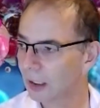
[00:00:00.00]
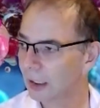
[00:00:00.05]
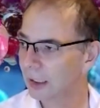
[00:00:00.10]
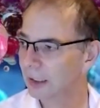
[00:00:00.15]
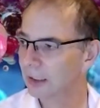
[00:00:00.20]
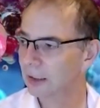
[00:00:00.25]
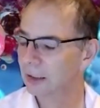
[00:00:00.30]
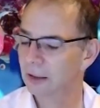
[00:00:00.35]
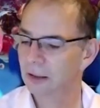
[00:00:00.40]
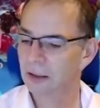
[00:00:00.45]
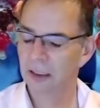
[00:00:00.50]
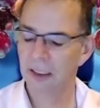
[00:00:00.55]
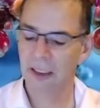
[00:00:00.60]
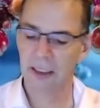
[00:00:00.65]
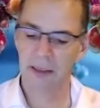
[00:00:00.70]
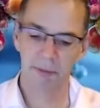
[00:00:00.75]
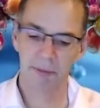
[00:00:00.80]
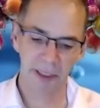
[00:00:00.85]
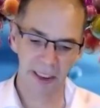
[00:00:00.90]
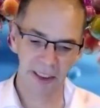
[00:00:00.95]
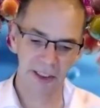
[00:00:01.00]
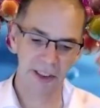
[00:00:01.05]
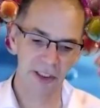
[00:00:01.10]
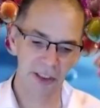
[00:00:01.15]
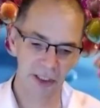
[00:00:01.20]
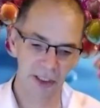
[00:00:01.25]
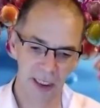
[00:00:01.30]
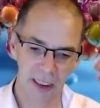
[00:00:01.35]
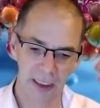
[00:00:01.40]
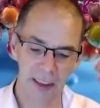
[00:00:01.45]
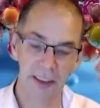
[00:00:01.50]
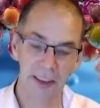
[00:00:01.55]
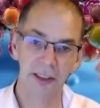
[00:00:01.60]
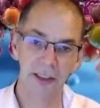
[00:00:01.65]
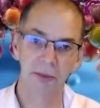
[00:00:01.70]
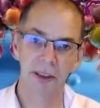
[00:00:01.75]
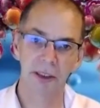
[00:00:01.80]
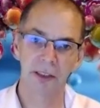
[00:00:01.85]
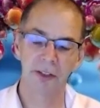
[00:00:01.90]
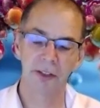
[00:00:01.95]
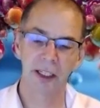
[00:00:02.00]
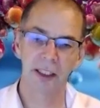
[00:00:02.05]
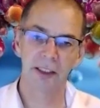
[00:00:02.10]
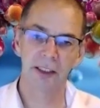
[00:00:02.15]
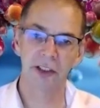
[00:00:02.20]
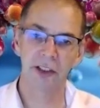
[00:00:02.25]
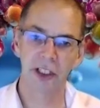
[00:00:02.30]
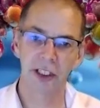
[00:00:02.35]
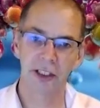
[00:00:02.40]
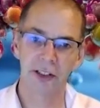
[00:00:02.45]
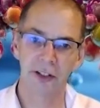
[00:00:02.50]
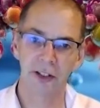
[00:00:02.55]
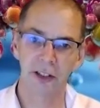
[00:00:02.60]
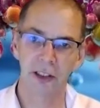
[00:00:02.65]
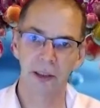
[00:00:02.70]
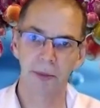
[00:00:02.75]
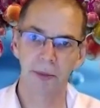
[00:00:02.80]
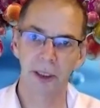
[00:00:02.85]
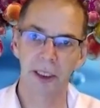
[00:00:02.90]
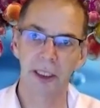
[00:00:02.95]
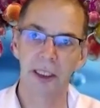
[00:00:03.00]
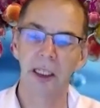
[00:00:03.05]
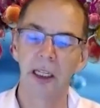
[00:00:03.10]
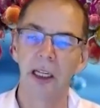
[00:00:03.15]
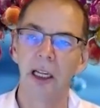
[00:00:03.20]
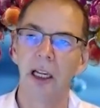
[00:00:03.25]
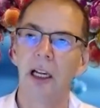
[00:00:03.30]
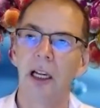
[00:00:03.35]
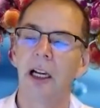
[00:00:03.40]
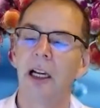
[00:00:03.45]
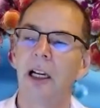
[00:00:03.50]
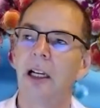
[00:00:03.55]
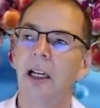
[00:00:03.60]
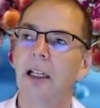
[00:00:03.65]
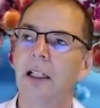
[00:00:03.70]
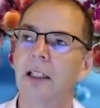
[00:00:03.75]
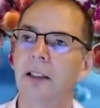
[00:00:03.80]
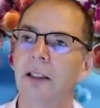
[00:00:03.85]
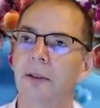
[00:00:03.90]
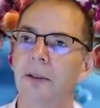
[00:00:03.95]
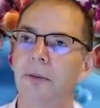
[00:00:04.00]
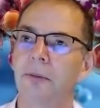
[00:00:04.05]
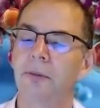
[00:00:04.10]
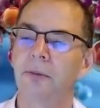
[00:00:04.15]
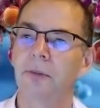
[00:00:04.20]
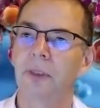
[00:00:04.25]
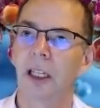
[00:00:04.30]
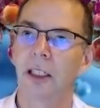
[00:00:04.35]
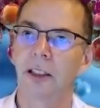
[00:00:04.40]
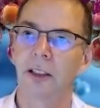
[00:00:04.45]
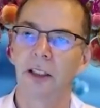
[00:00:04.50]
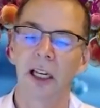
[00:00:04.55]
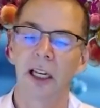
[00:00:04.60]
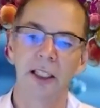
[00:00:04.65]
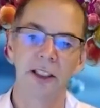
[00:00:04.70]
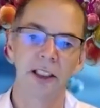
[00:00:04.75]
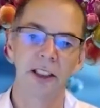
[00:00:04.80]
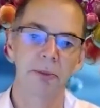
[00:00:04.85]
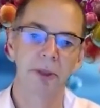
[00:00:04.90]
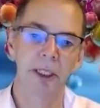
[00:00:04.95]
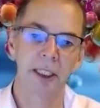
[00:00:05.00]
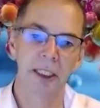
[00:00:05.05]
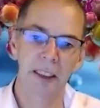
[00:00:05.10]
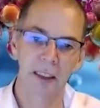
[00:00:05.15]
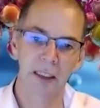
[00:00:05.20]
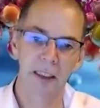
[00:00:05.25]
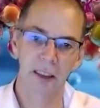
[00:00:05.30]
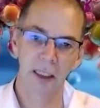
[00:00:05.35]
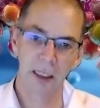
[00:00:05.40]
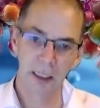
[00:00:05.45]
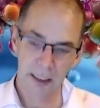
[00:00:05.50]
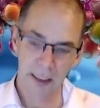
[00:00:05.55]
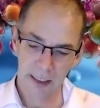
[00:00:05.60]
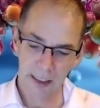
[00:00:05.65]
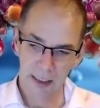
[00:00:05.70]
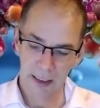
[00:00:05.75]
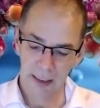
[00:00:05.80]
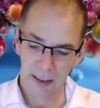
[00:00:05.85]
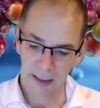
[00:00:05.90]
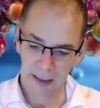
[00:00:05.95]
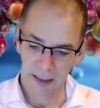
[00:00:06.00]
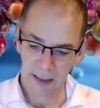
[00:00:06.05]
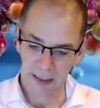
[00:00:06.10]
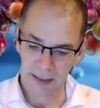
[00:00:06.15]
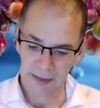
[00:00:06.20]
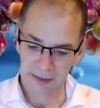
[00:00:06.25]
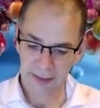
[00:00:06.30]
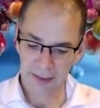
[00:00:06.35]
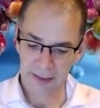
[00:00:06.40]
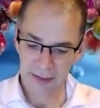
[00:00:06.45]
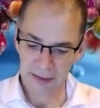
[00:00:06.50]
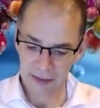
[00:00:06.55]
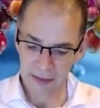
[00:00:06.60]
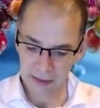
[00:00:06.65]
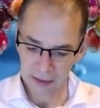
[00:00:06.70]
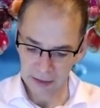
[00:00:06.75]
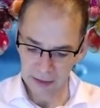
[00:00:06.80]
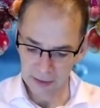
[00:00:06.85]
in patients' eyes when they've had gene therapy, and there hasn't been any